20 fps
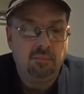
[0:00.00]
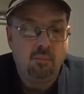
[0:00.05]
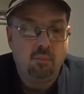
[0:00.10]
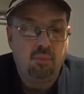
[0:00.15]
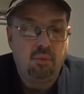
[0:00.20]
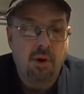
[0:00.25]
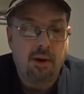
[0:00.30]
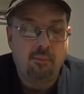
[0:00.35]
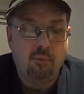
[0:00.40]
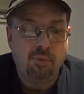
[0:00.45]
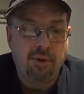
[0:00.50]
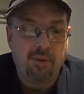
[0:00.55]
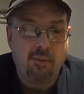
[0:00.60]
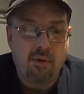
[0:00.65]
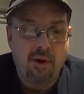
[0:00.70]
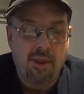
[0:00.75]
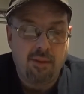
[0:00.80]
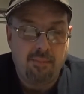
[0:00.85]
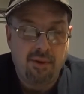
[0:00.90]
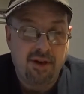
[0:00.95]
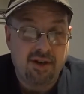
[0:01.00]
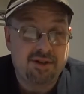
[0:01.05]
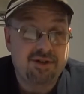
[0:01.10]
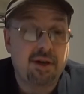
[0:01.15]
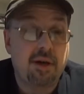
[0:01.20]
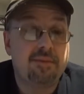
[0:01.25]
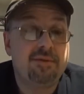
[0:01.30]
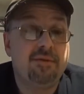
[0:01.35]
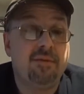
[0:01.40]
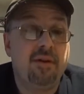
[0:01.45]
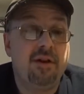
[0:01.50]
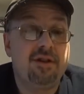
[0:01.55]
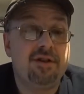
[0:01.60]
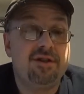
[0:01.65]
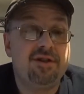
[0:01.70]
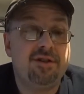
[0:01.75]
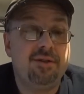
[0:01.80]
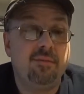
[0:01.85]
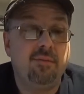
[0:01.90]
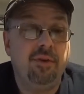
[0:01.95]
Probably one of the biggest
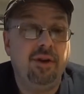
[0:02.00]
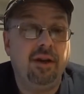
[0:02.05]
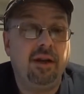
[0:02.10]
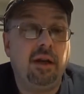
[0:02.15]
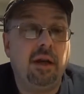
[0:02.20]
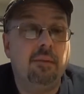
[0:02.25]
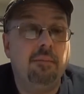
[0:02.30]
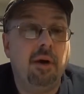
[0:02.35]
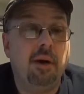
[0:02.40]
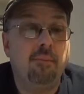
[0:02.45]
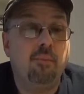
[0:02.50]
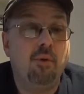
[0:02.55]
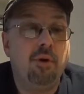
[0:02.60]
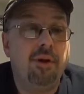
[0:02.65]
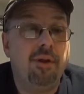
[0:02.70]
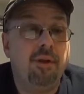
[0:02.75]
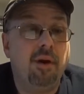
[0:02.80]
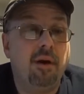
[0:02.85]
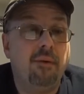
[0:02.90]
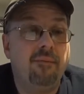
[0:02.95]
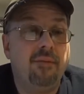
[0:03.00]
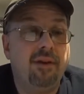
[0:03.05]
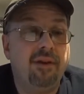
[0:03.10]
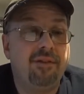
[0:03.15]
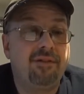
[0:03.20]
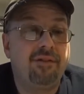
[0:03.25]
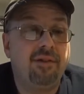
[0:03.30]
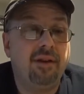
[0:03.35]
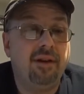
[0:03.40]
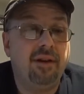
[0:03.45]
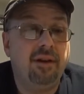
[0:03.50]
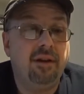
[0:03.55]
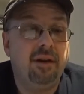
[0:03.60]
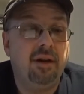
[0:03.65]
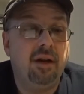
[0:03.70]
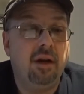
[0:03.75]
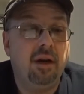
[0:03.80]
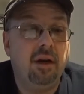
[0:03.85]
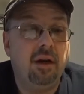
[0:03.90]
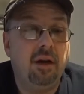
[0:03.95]
observations that we had come up with, obviously,
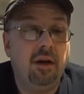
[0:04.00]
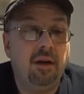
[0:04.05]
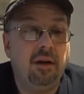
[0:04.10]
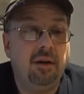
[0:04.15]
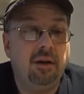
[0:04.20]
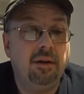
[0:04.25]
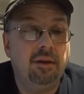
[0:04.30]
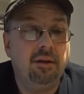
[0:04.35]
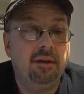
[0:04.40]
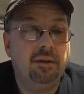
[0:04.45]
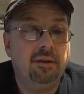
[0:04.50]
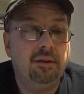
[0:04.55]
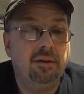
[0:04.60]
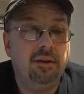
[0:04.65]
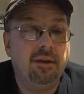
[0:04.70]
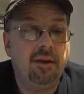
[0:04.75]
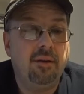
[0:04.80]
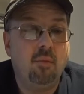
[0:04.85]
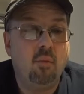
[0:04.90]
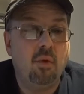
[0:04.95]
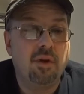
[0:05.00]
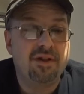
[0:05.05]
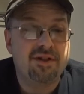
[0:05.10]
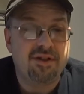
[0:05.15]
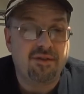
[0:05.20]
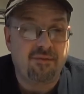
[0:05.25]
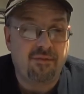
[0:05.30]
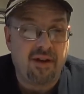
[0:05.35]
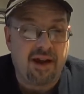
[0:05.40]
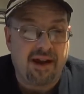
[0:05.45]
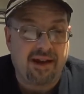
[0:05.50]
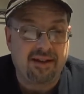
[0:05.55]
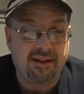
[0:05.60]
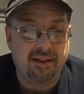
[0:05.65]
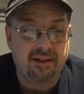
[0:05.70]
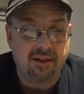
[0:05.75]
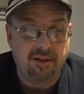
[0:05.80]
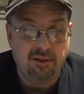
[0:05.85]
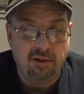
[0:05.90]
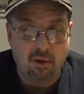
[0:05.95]
was the fact
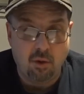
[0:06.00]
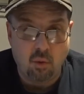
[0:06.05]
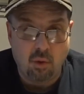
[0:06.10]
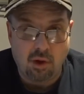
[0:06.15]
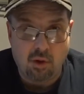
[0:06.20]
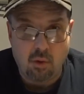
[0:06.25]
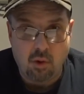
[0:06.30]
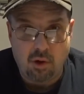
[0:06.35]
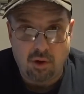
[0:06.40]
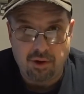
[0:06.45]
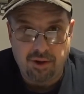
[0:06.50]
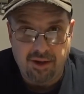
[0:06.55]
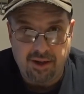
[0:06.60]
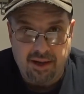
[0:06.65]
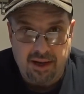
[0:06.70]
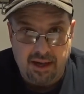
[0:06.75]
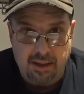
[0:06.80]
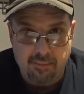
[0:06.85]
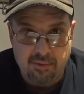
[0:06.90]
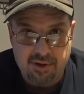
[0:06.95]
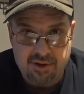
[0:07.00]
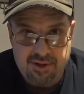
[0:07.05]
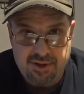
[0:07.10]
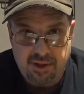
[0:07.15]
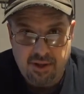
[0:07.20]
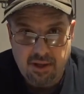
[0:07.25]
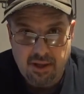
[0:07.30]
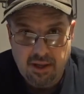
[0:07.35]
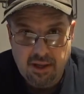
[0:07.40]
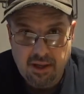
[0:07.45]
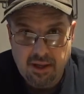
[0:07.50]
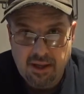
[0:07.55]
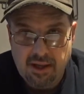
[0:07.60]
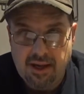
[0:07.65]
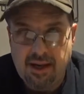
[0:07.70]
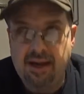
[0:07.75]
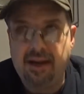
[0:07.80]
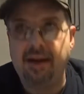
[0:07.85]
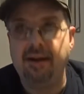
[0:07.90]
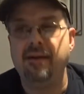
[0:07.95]
that the lower quality cameras,
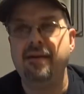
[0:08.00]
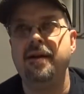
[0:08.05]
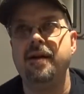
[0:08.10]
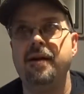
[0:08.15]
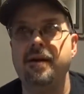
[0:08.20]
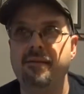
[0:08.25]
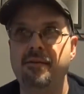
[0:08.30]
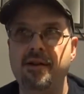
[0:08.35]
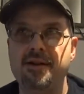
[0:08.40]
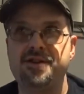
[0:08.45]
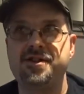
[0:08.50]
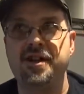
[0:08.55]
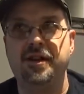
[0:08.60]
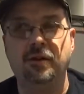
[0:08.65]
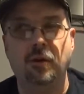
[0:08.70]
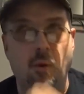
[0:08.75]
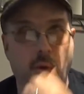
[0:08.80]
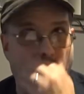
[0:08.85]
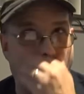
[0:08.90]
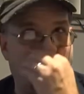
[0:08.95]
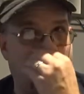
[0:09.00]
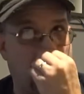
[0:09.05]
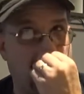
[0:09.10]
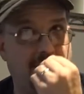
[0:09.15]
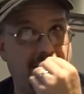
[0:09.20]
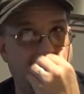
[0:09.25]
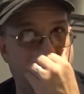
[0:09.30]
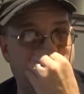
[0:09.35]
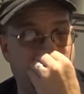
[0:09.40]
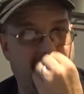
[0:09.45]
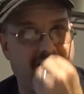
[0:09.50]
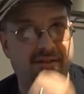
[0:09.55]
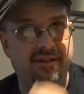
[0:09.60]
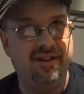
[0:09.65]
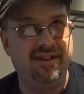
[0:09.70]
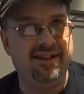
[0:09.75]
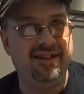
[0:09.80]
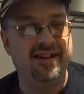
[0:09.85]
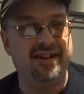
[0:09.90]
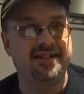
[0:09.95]
I'm not saying lower quality, but
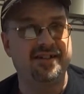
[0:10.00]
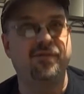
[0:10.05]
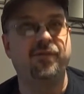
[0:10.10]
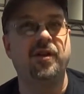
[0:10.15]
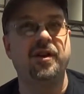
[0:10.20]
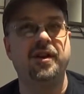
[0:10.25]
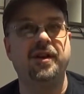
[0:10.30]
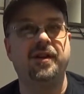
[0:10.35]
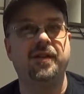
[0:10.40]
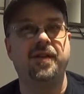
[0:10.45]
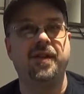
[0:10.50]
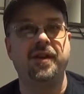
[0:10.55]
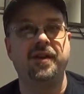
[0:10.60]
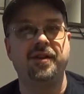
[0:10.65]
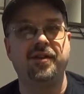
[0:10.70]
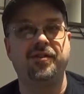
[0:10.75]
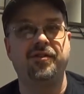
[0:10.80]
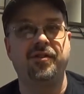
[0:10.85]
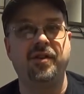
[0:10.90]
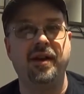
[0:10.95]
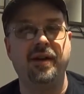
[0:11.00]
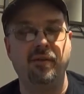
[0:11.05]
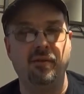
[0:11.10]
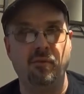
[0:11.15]
that's a funny thing to say.